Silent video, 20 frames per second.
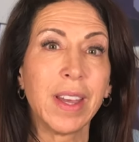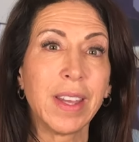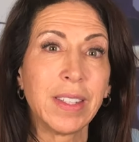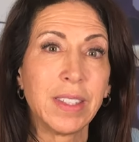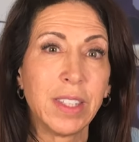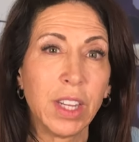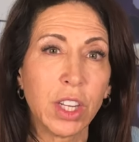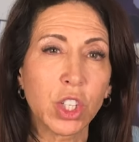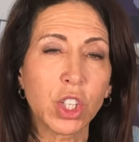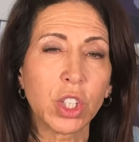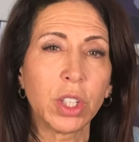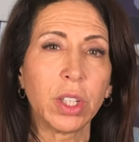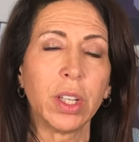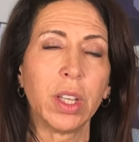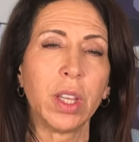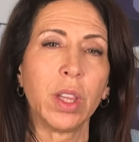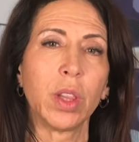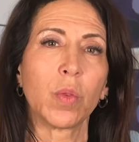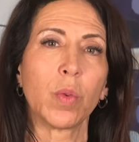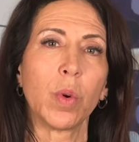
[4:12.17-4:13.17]

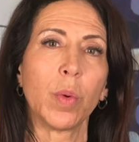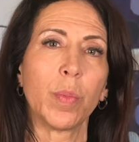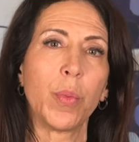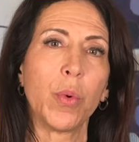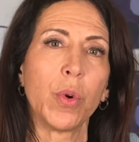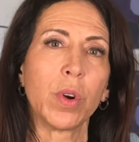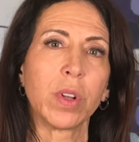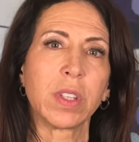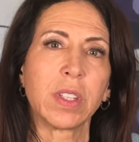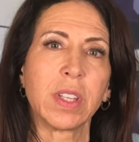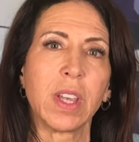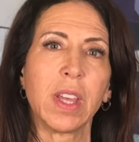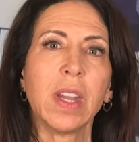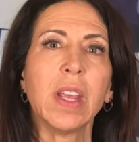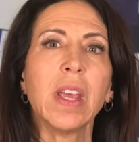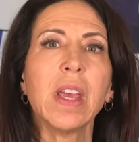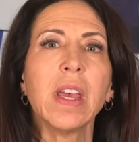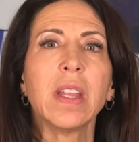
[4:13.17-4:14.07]
Additionally, the report said